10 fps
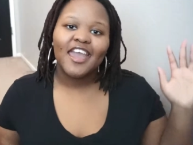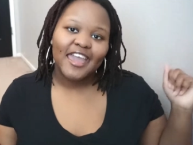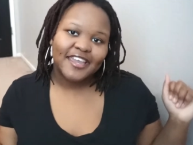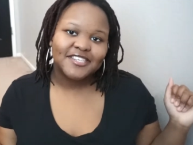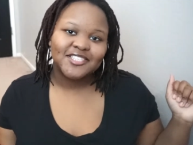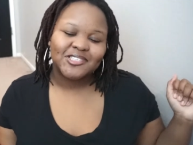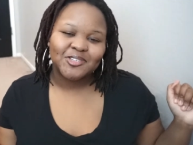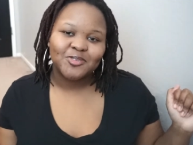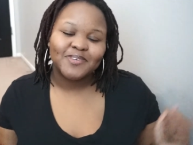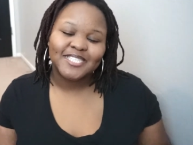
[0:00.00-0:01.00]
Hey
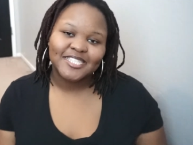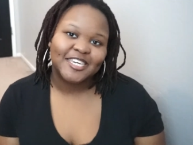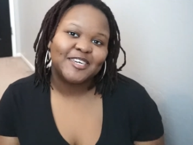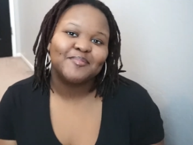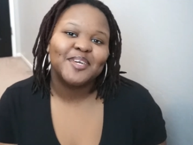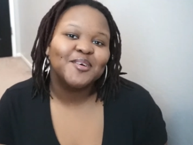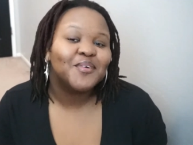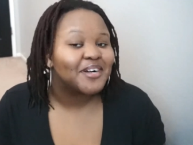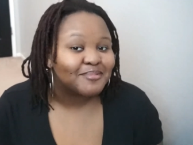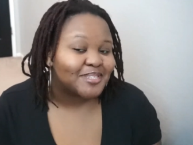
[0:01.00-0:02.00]
YouTube, it's Kimmy.
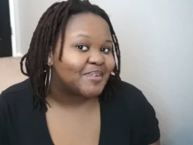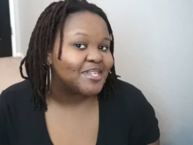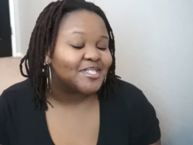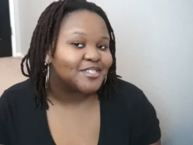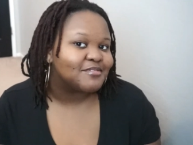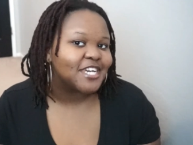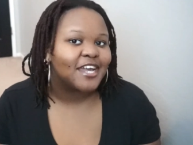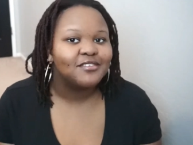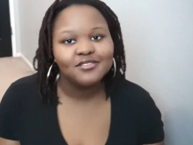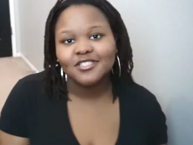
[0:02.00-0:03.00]
Welcome to my YouTube
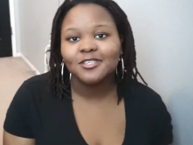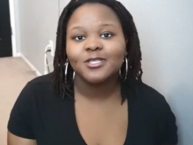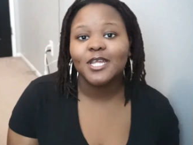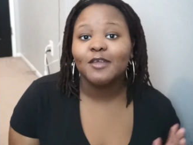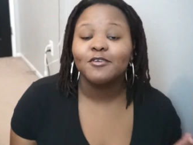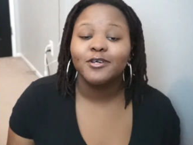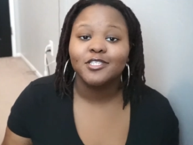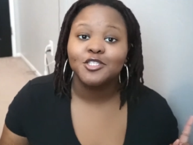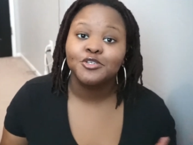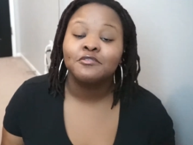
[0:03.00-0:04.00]
channel. So today we're going
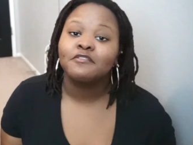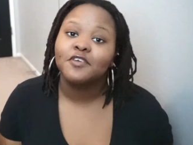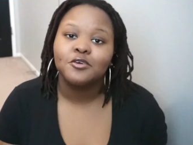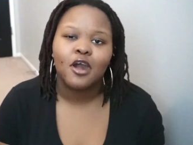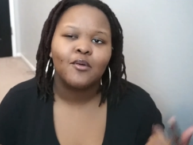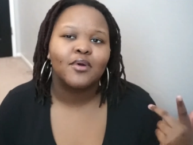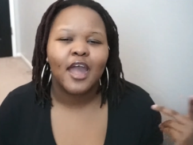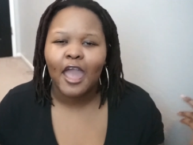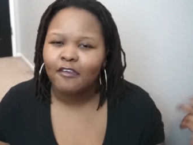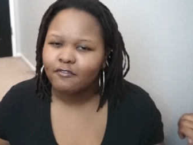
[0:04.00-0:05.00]
to do a review on
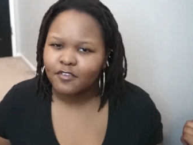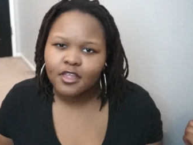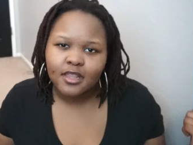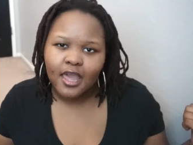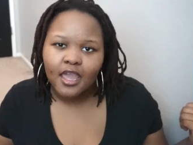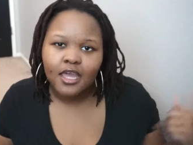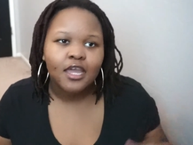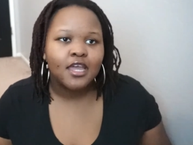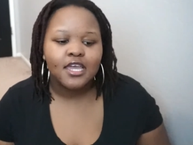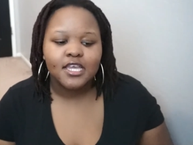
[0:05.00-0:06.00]
what I feel like
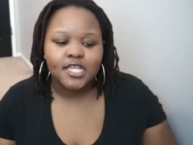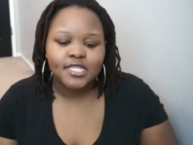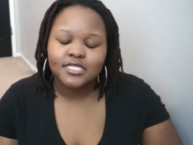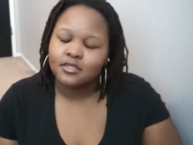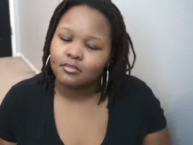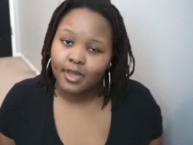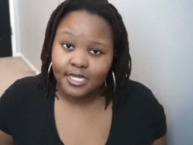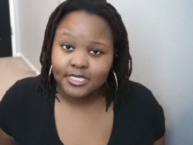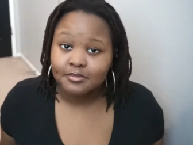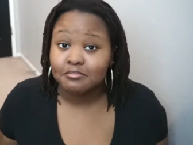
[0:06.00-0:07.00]
is the
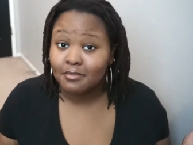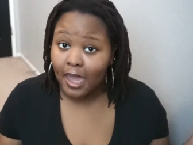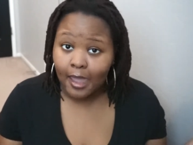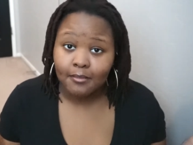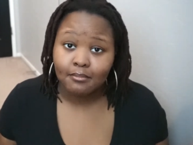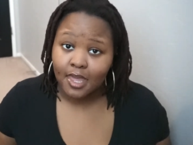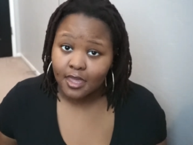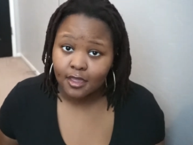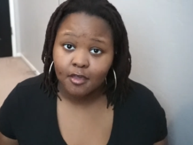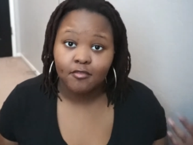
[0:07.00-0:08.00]
best matte
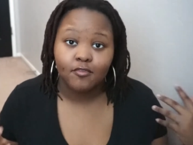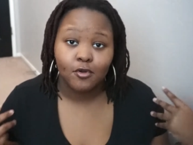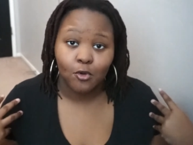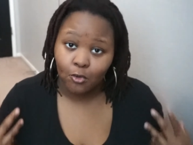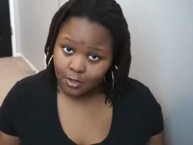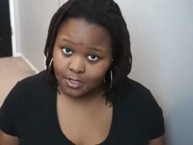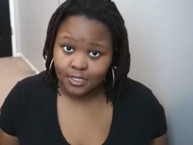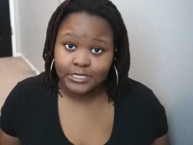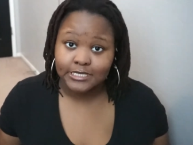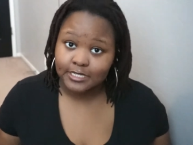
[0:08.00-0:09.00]
makeup for
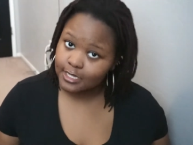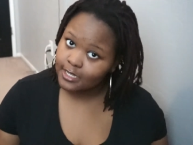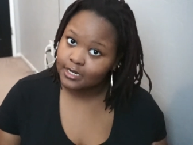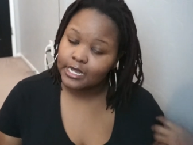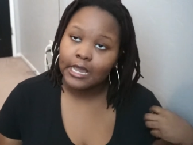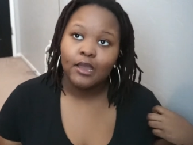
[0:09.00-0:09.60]
oily skin.